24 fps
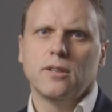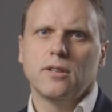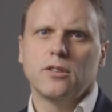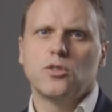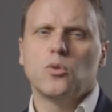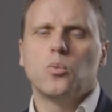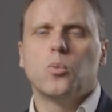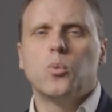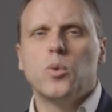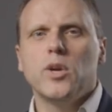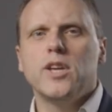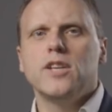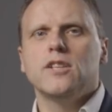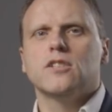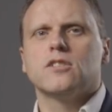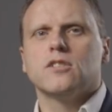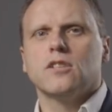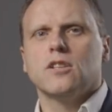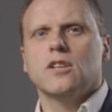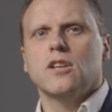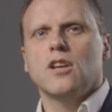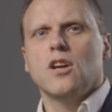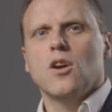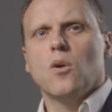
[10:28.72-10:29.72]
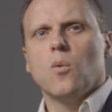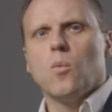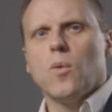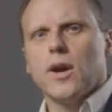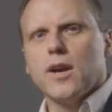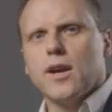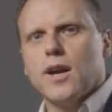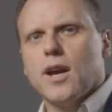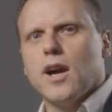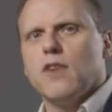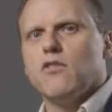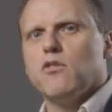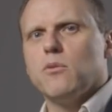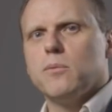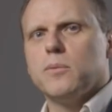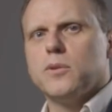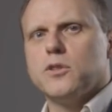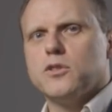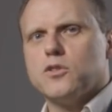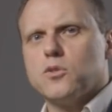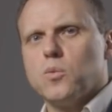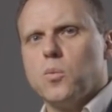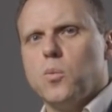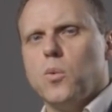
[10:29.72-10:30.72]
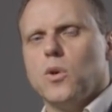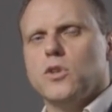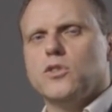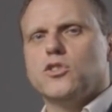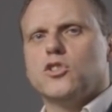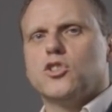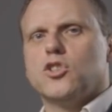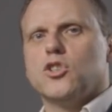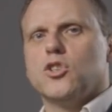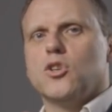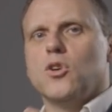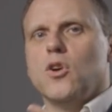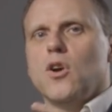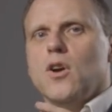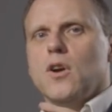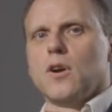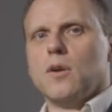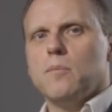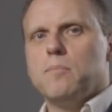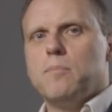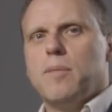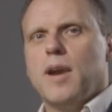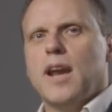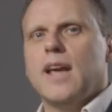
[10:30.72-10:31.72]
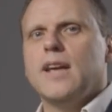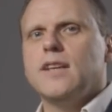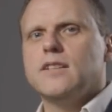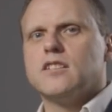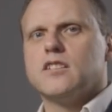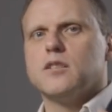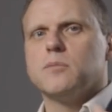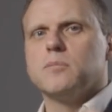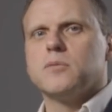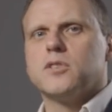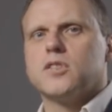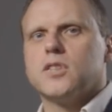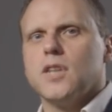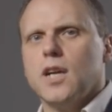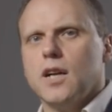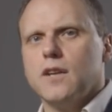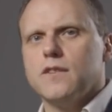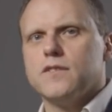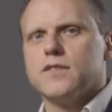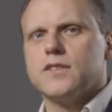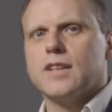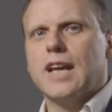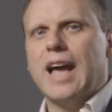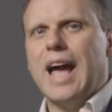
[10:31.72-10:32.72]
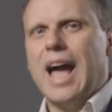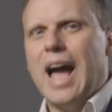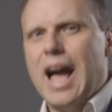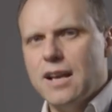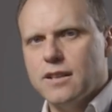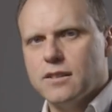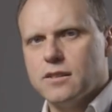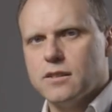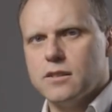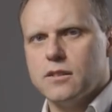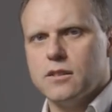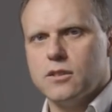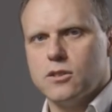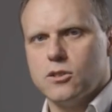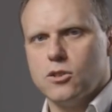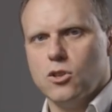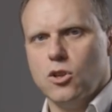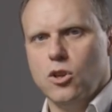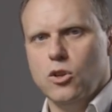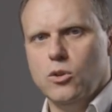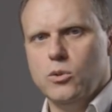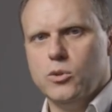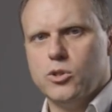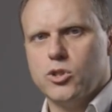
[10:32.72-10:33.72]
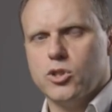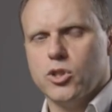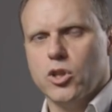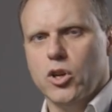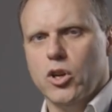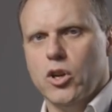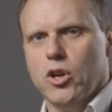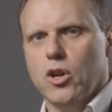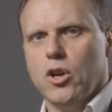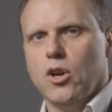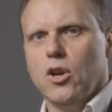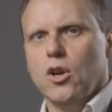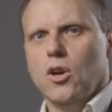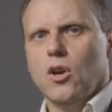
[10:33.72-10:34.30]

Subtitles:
The reason why governments want to place themselves as the solution